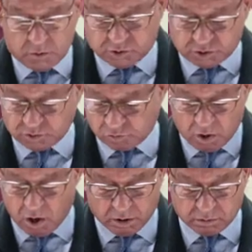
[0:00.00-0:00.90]
was just
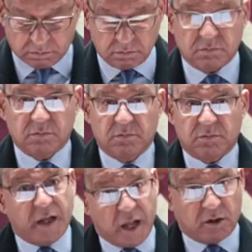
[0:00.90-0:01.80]
wrong
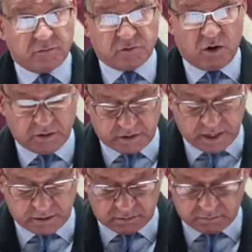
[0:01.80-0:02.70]
and out of
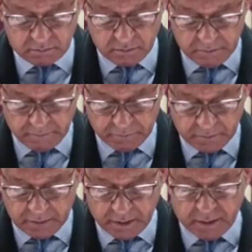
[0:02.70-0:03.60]
context.
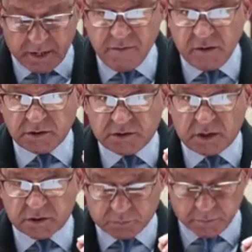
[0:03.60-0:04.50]
And in this
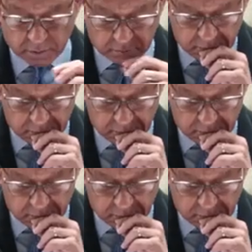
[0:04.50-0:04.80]
judgment,